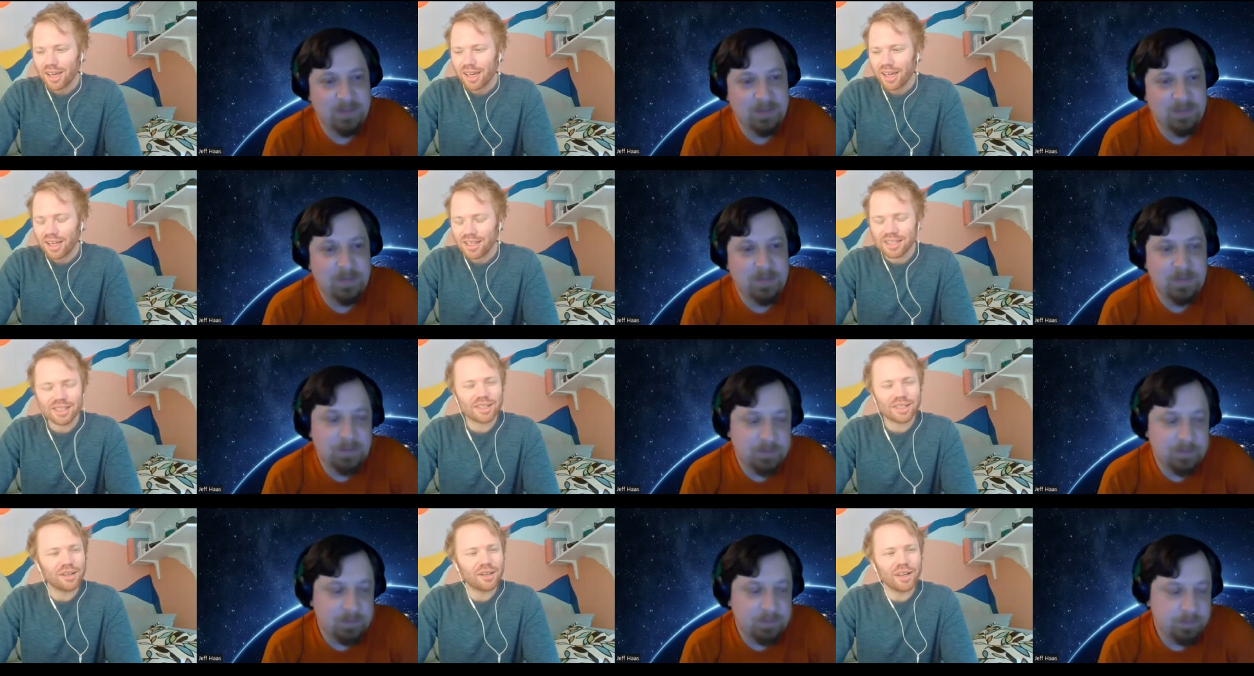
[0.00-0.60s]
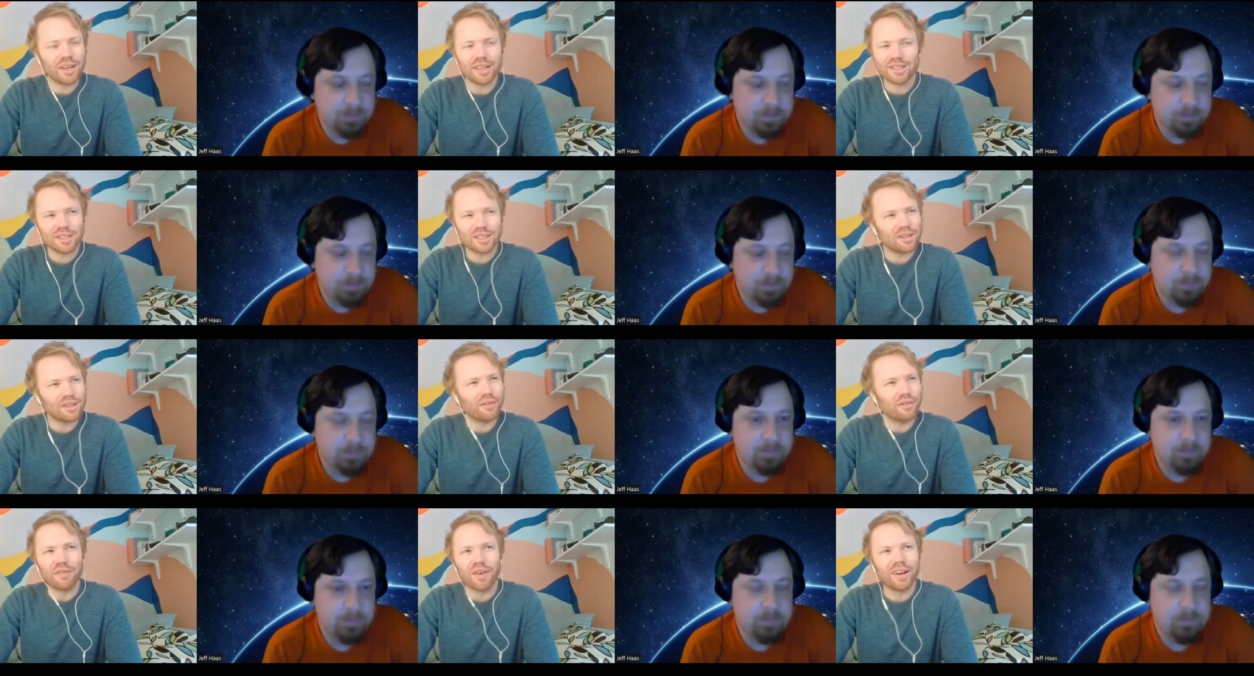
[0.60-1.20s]
Speaker 1: it's still it's
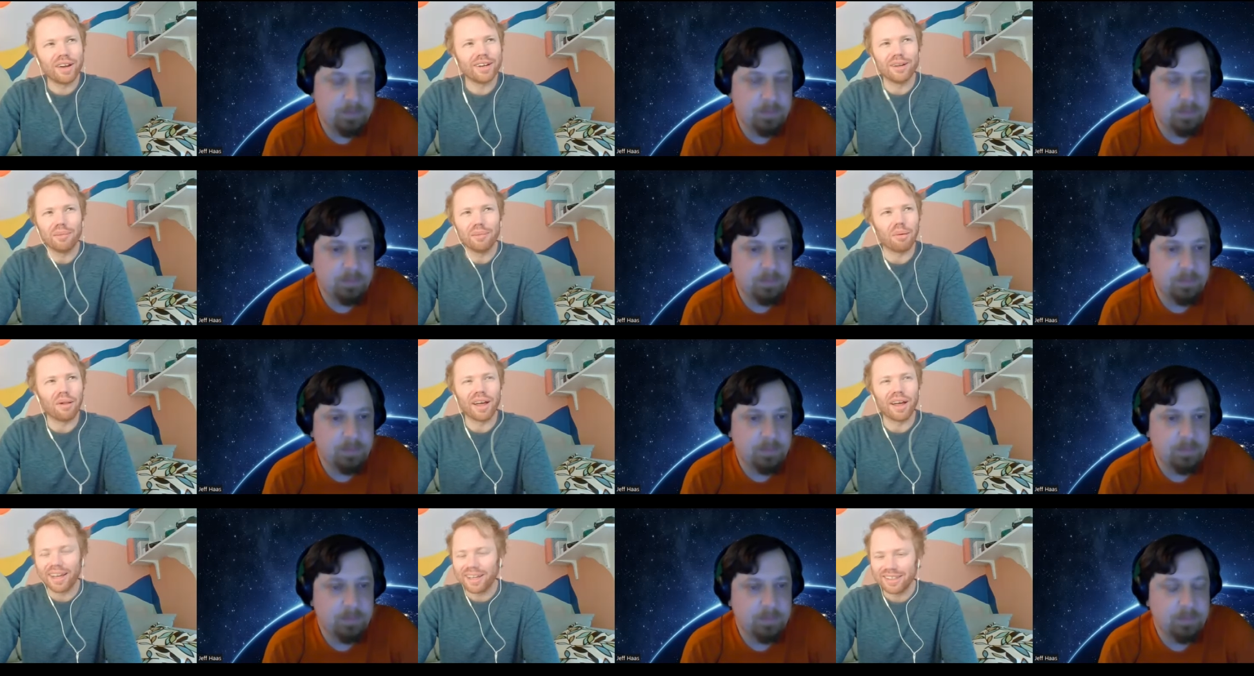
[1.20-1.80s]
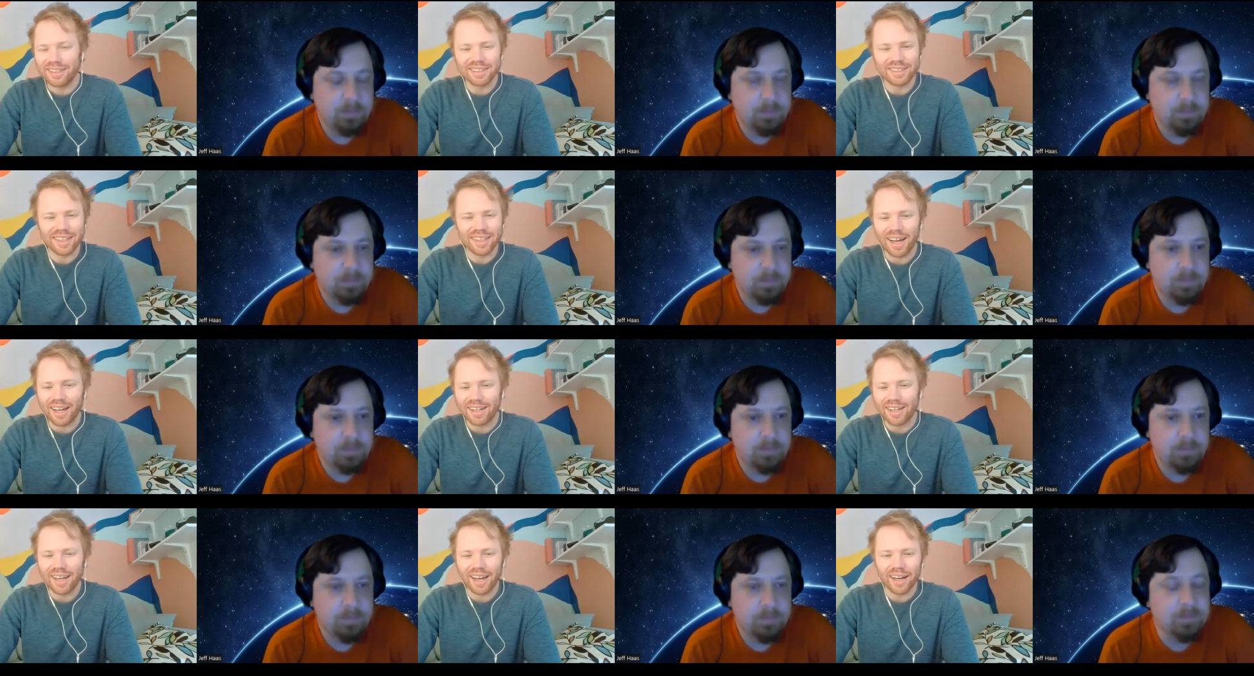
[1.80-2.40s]
still fun to play
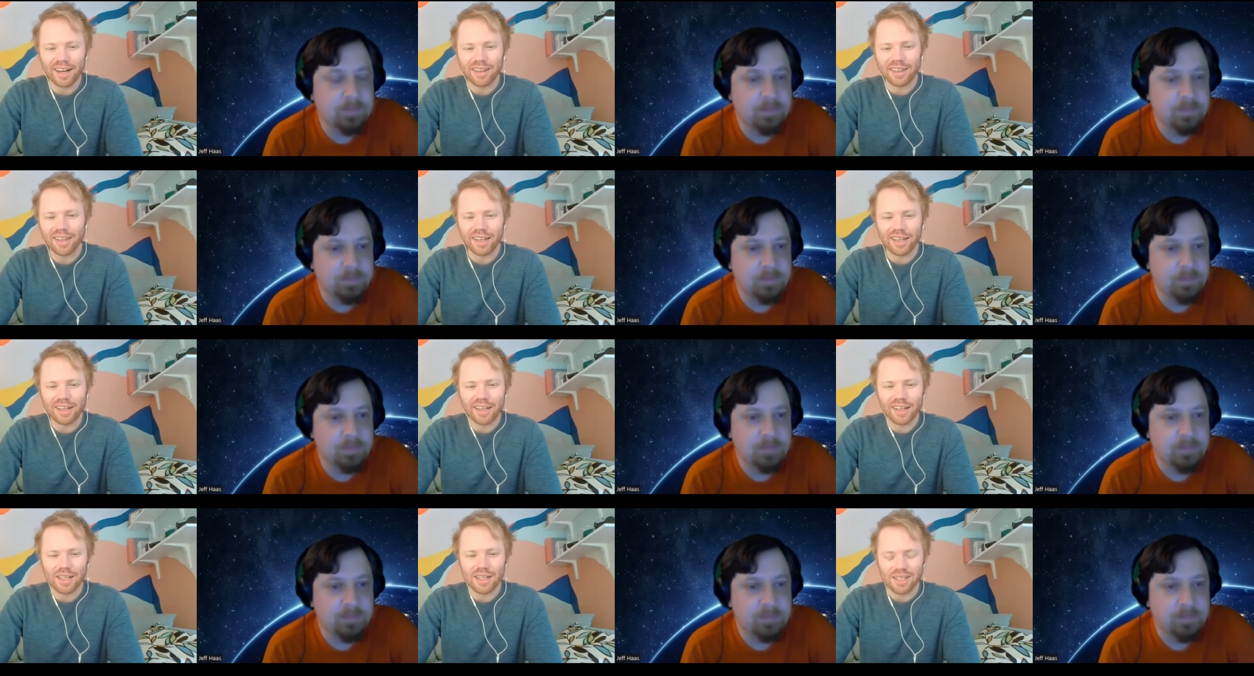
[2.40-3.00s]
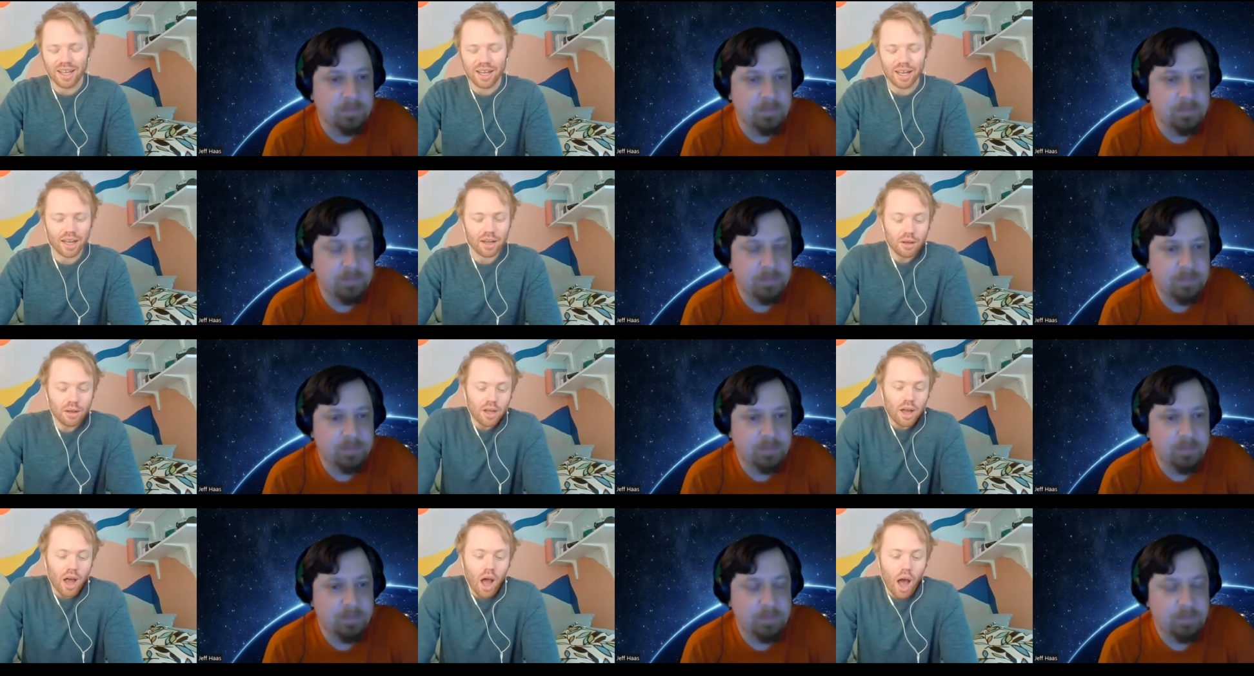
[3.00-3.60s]
inside kind of thing because like
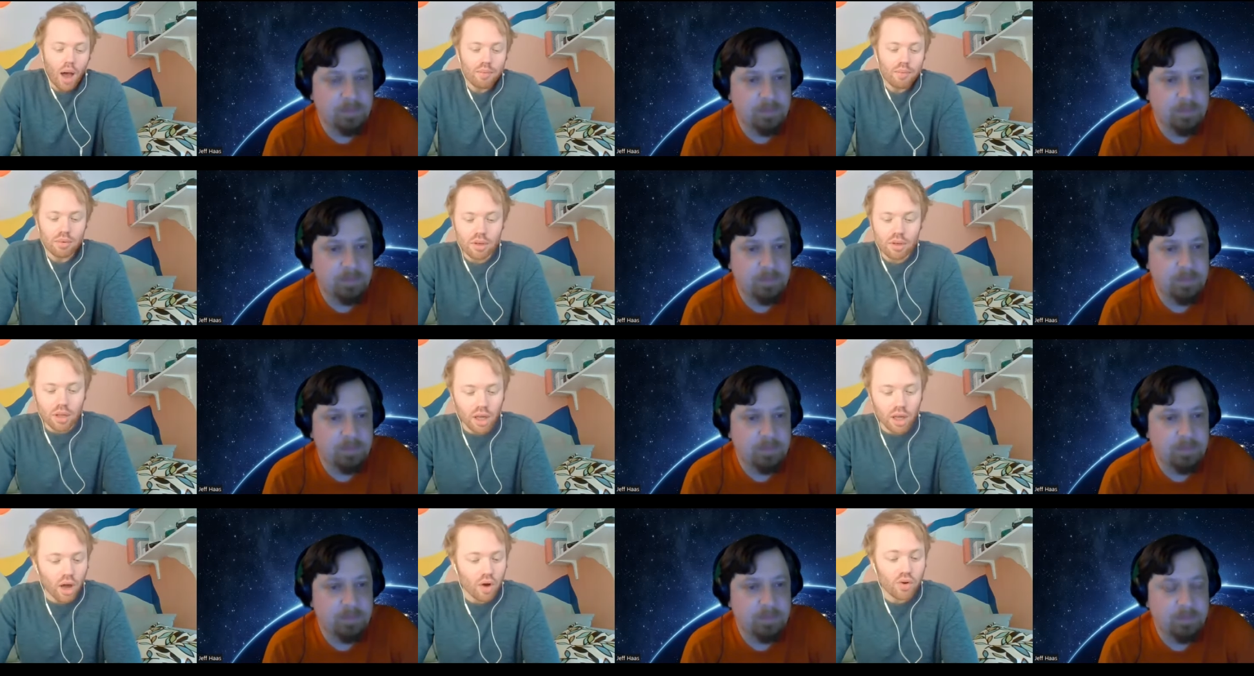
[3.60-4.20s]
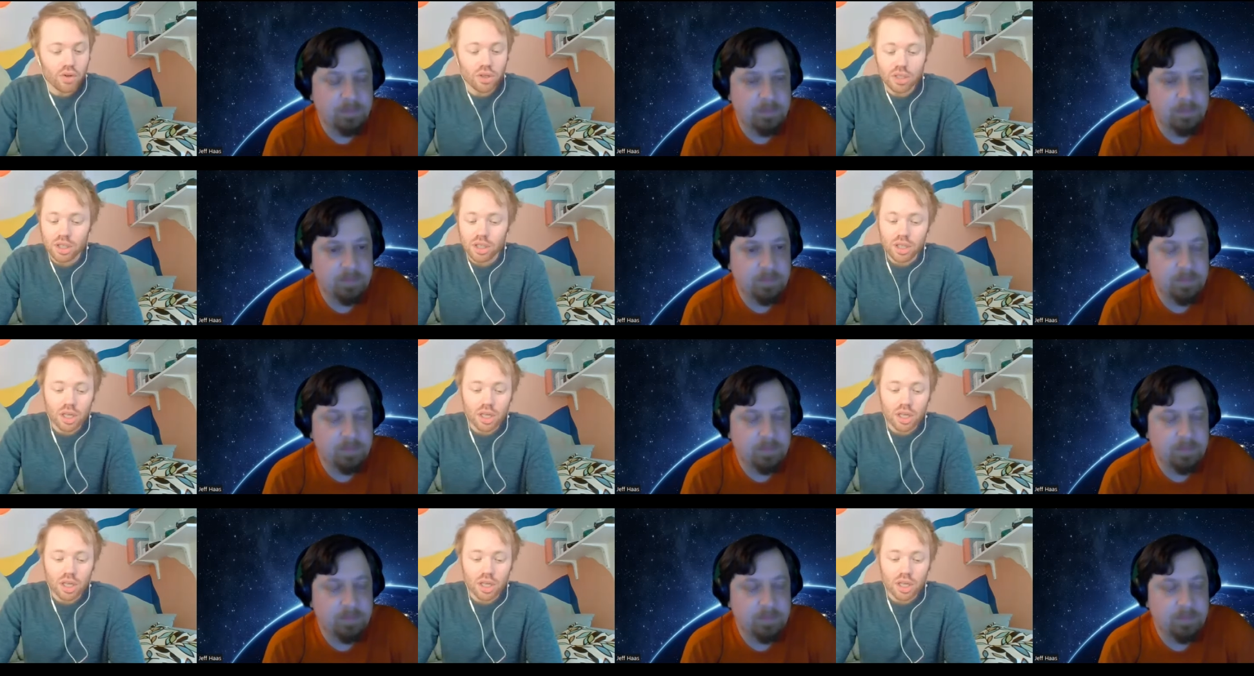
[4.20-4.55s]
i'm Owen's